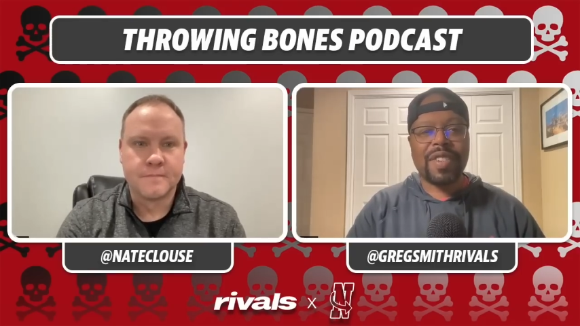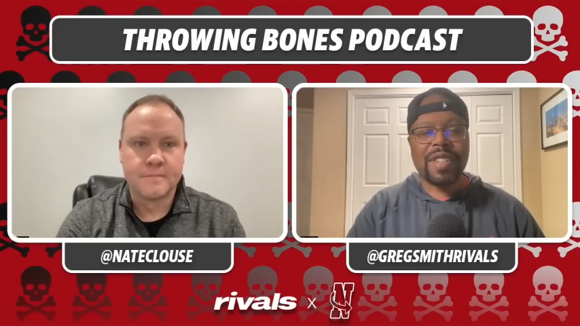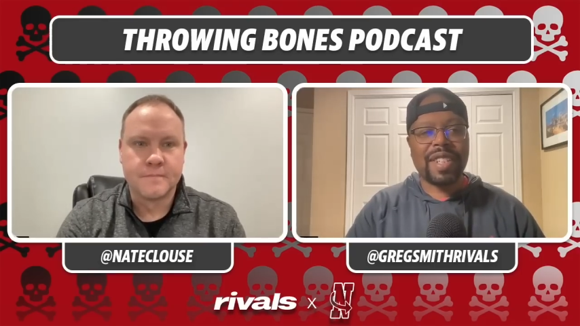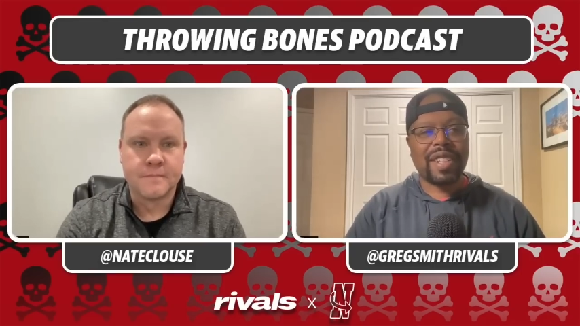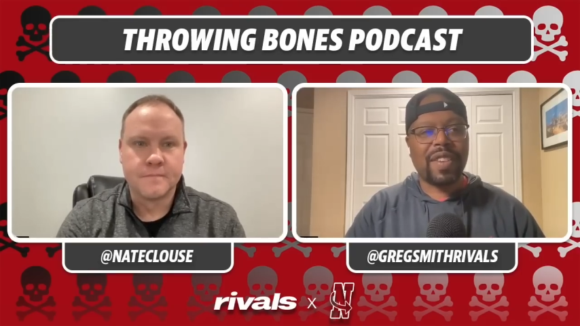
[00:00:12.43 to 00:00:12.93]

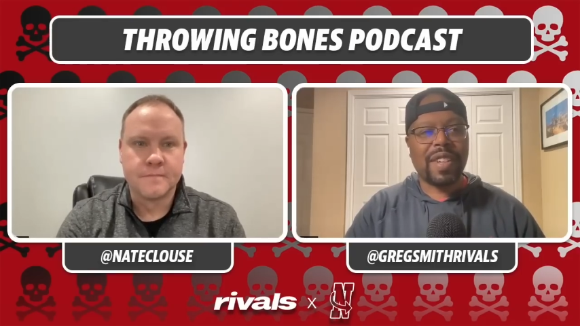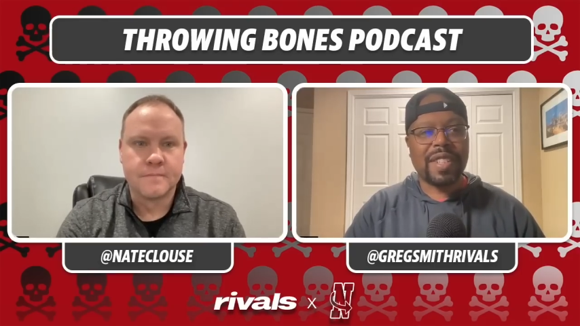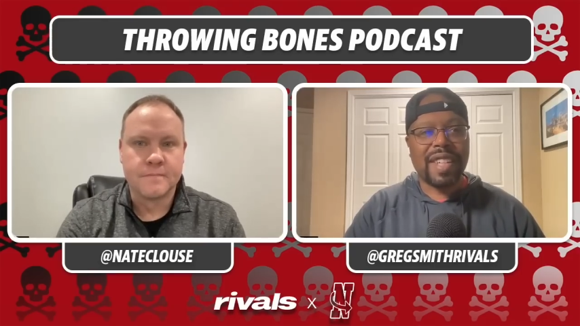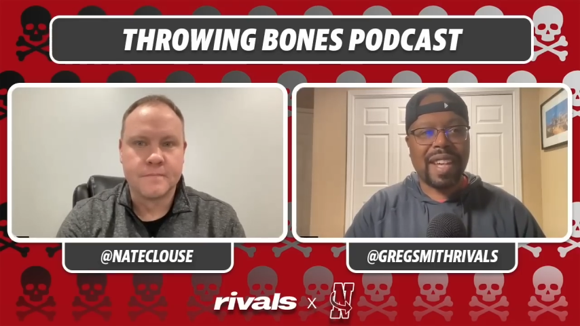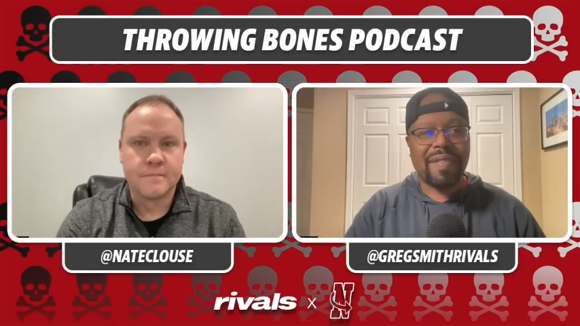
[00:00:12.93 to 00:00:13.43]
Speaker 1: First things
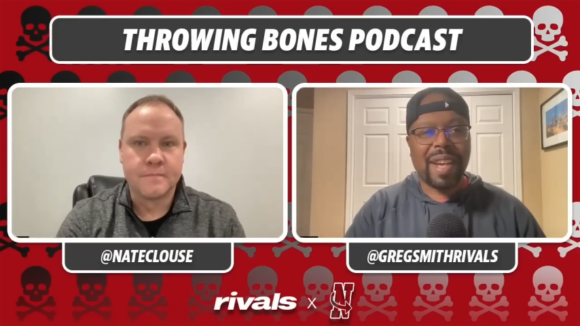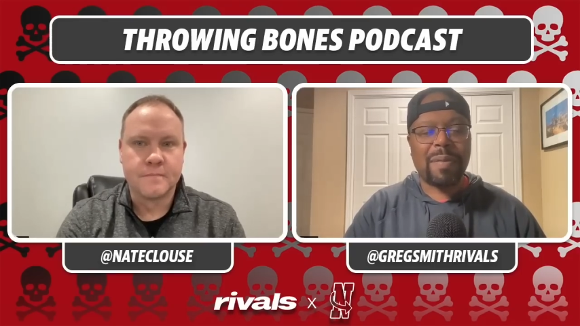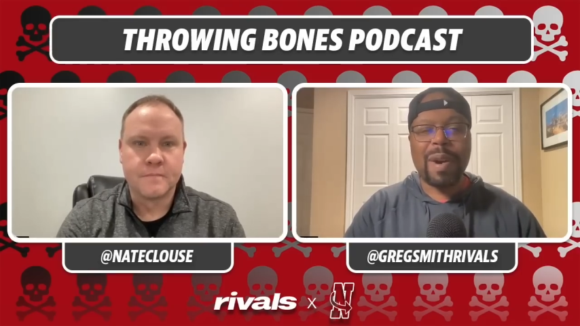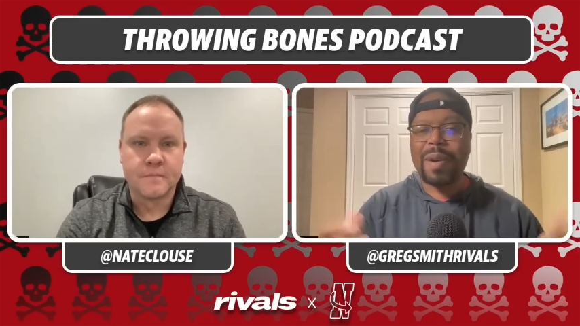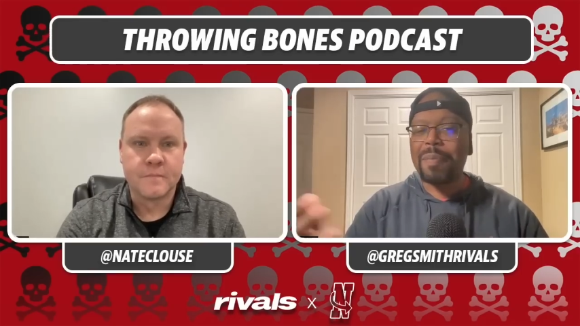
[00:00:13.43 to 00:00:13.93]
first, Nate,
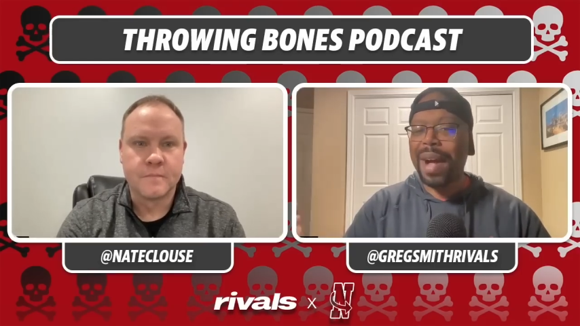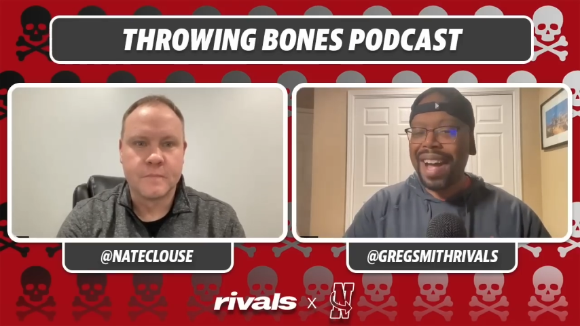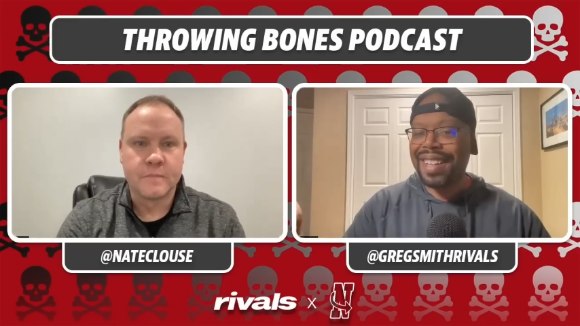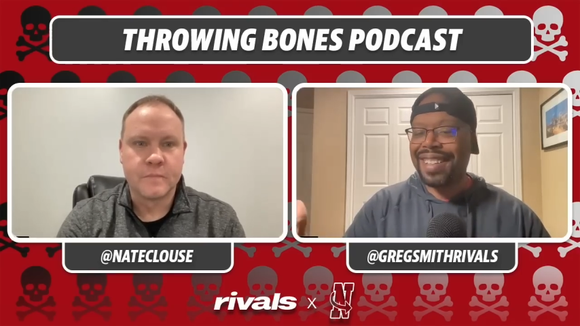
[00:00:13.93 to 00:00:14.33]
man, welcome back.